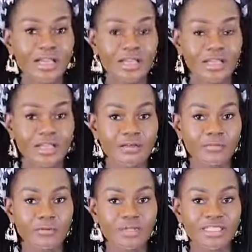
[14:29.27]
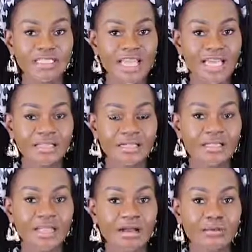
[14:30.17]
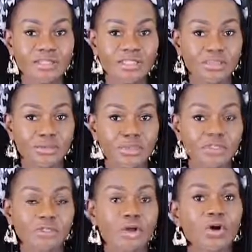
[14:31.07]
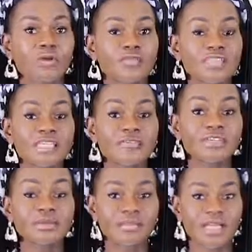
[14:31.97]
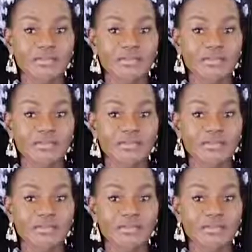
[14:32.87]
and for the 10, that was a total of £7.